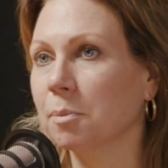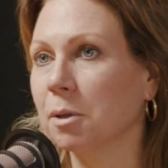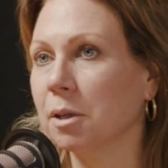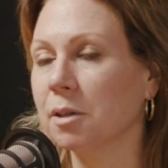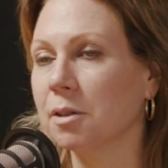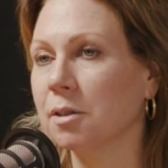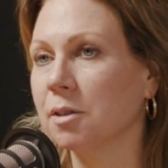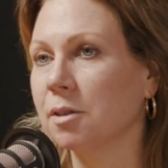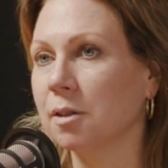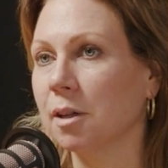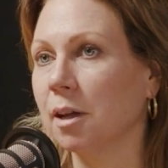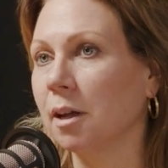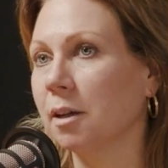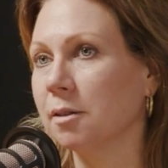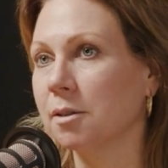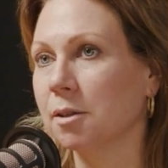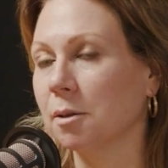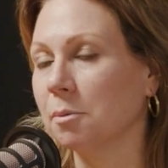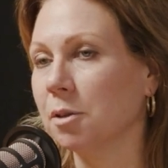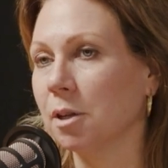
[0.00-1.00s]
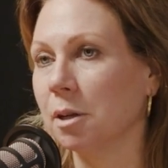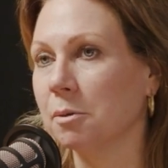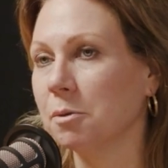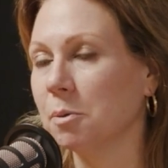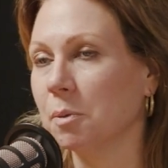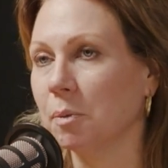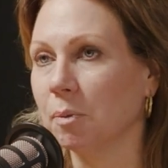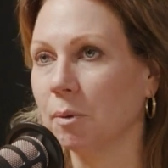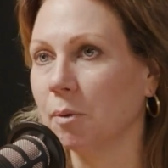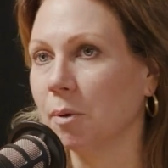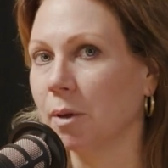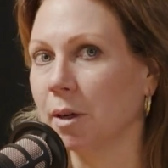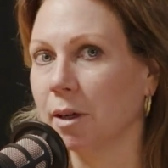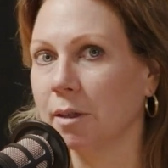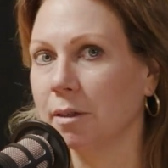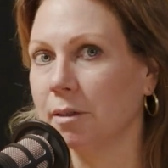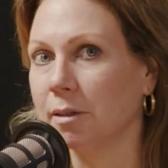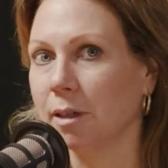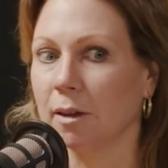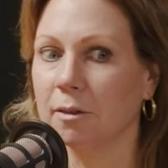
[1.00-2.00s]
Because then sometimes people want
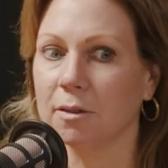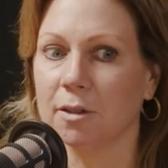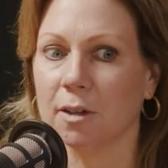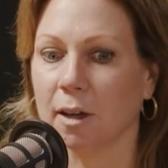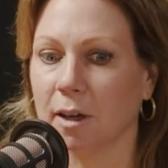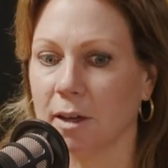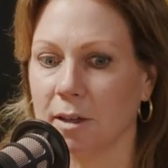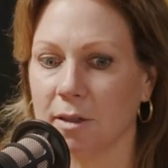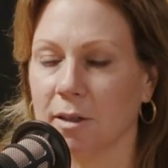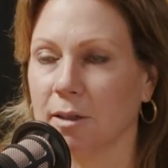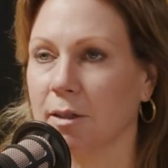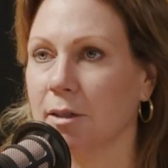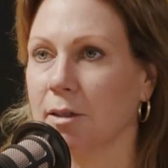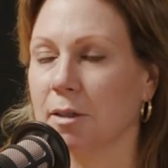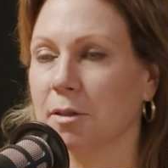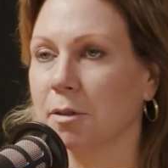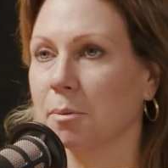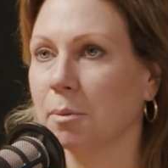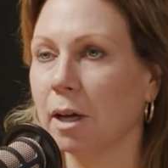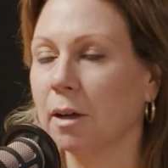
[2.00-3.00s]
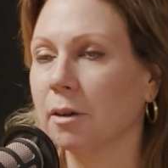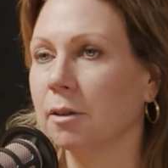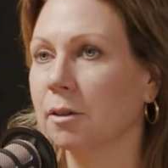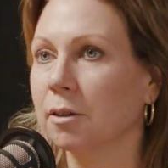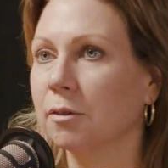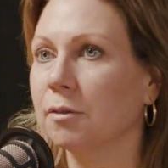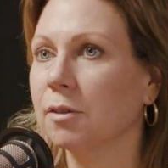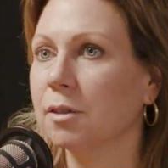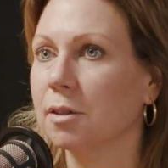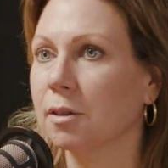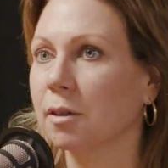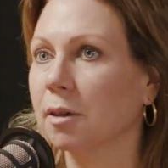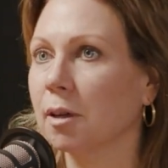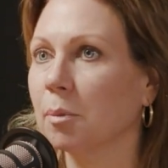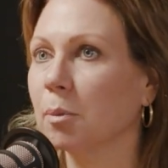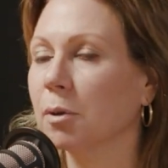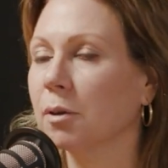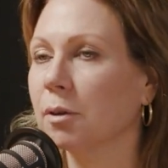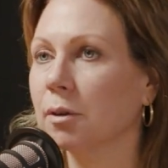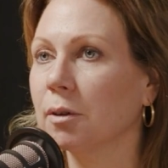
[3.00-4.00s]
to downsize and it doesn't matter if it's
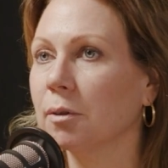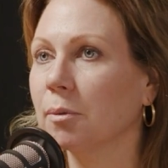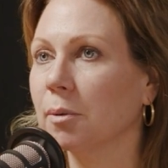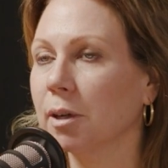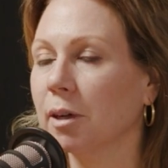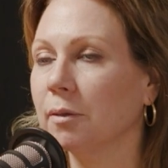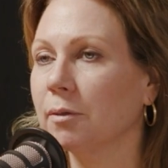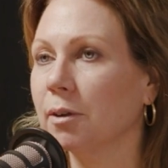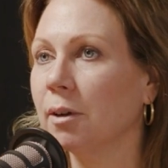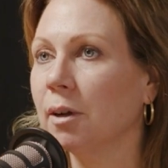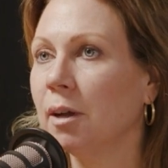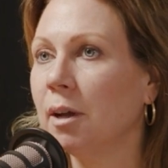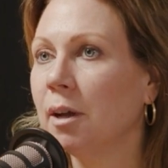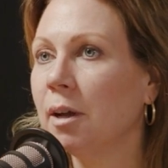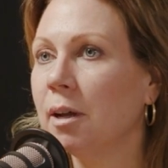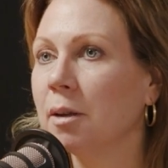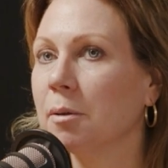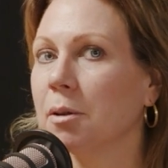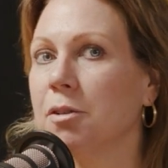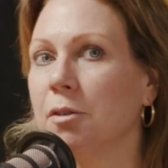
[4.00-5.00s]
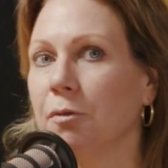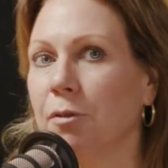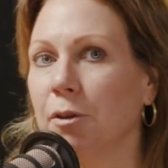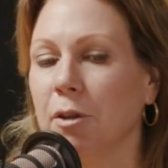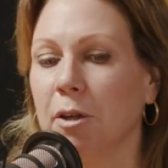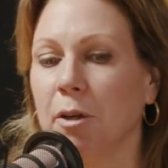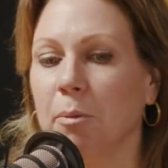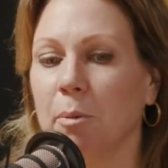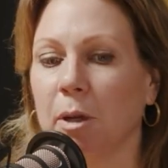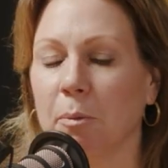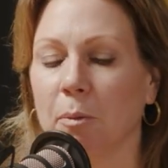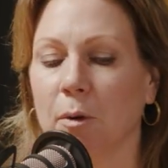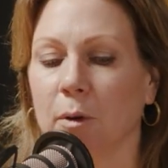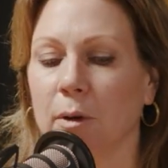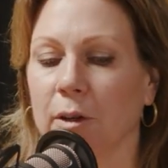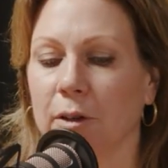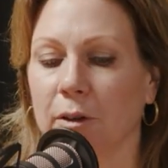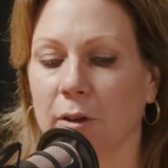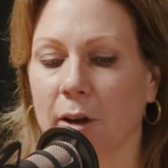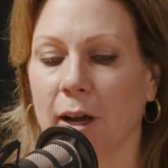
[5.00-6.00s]
encumbered or whatever. Because if you're going to make
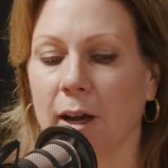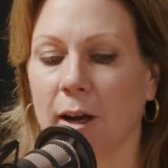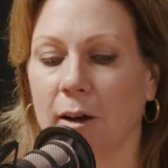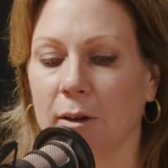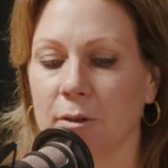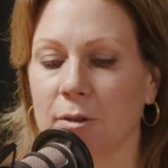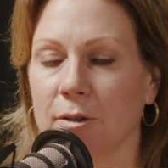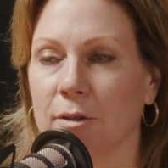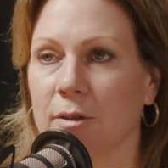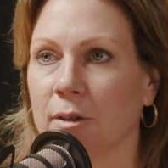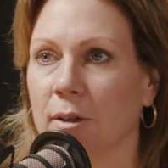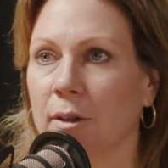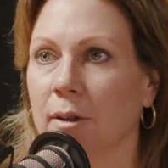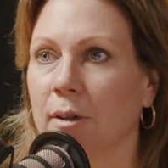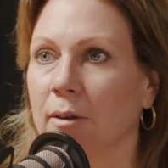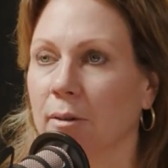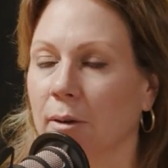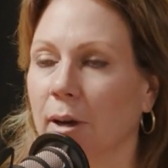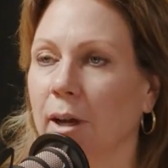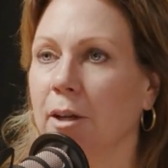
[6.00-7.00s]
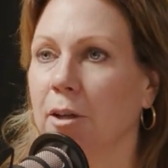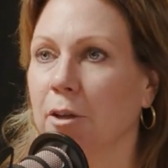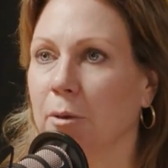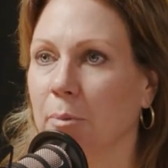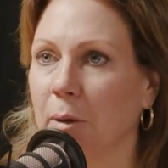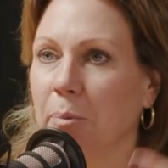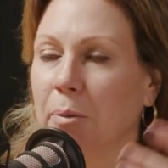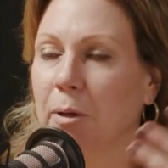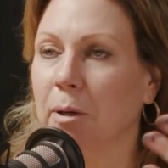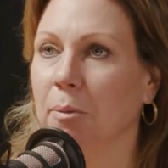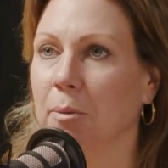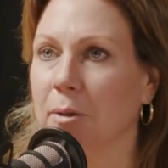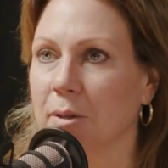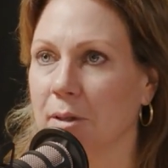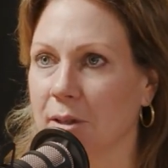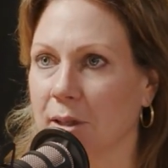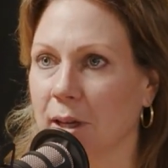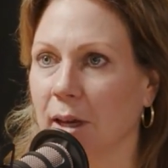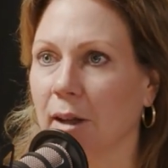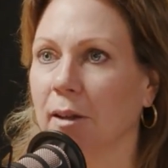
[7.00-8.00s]
more on your house, right, you might be able to
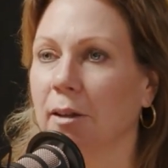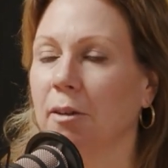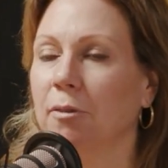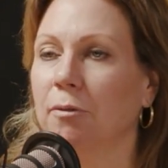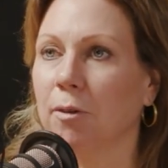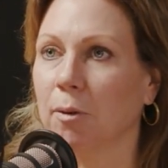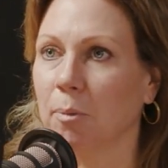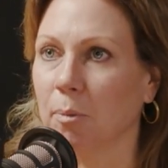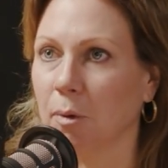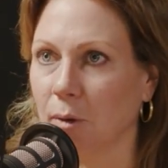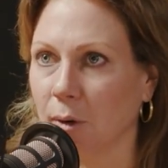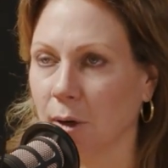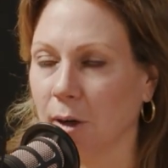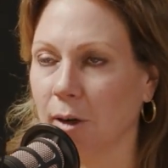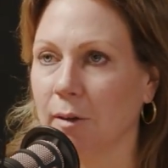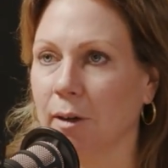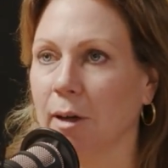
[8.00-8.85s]
sell it for more.